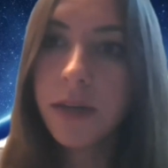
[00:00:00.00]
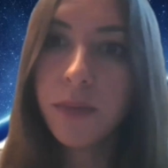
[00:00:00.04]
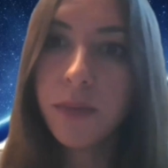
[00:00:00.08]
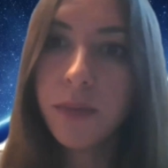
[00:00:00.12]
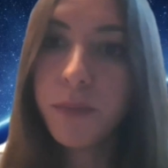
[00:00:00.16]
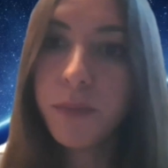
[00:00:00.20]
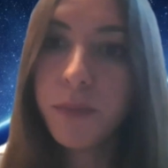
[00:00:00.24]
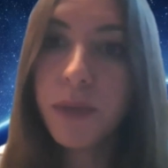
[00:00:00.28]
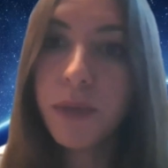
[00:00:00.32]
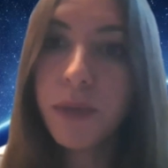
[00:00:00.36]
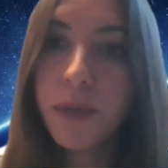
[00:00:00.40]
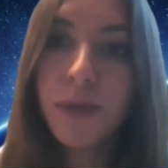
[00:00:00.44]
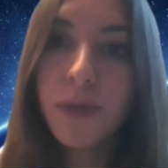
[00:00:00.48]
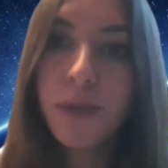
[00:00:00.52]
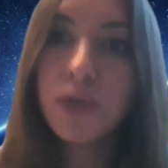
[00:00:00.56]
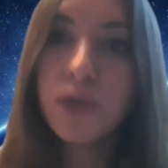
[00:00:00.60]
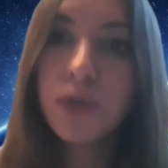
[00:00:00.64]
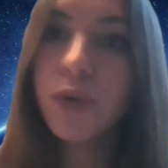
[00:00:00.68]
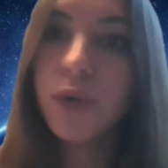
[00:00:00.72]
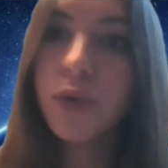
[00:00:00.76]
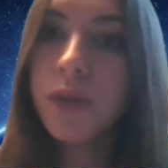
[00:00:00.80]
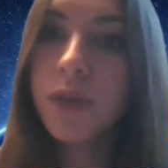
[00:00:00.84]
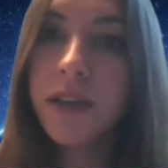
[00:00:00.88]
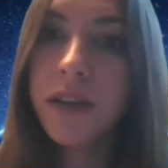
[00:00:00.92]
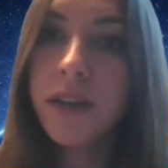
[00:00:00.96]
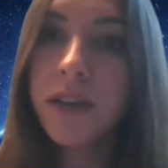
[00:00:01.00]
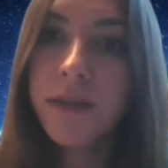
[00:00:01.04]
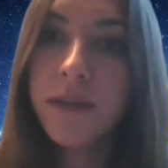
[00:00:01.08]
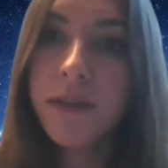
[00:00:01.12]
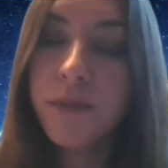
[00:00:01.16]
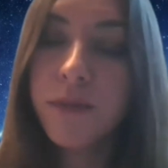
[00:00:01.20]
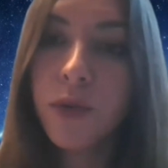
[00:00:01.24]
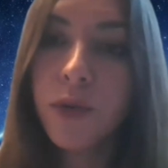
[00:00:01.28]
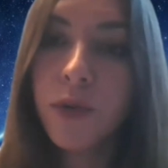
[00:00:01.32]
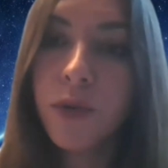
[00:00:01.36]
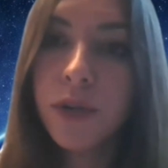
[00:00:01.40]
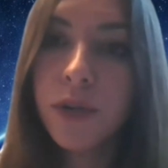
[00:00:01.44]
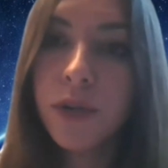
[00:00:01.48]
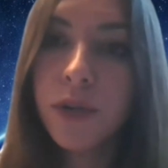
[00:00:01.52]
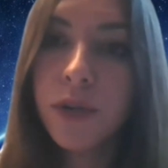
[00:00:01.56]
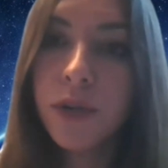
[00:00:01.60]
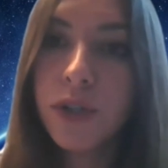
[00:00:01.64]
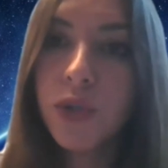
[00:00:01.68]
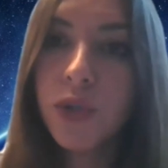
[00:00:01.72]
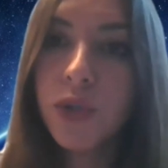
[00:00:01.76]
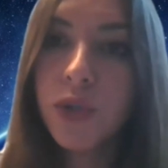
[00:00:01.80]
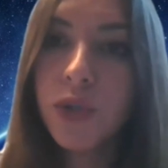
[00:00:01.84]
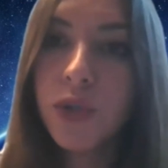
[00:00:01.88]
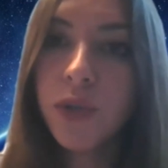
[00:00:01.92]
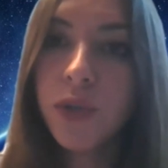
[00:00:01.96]
People don't live more than
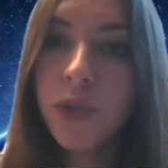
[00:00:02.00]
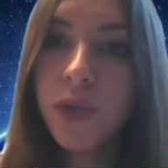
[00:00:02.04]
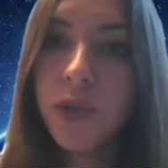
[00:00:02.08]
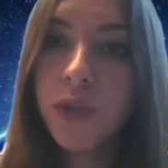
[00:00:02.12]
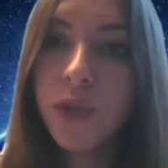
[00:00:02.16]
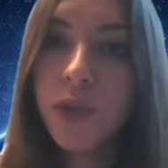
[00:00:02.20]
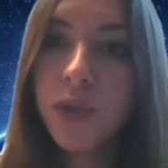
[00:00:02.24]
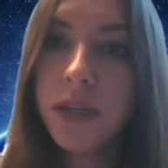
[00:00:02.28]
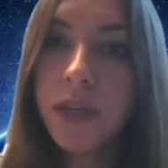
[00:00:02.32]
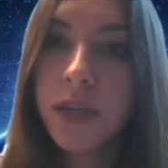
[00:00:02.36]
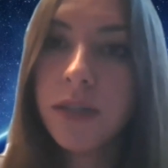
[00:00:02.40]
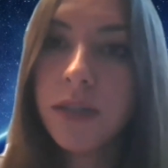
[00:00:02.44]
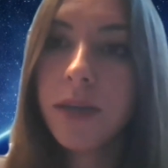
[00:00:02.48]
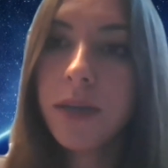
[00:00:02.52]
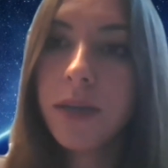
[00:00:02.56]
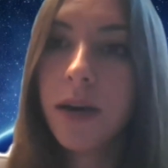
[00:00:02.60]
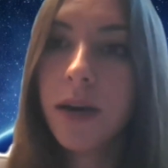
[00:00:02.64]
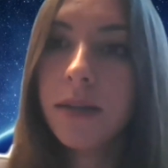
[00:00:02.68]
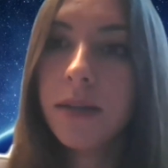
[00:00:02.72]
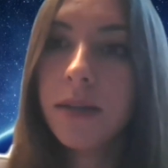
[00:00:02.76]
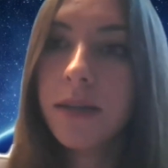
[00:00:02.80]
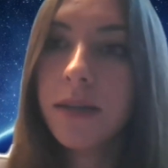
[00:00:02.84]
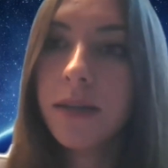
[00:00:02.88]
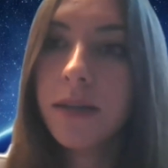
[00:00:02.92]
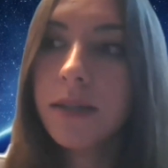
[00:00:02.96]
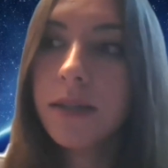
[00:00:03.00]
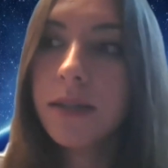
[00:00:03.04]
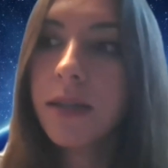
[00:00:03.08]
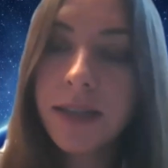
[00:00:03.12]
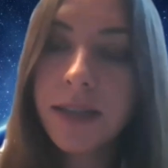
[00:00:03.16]
two years beyond this.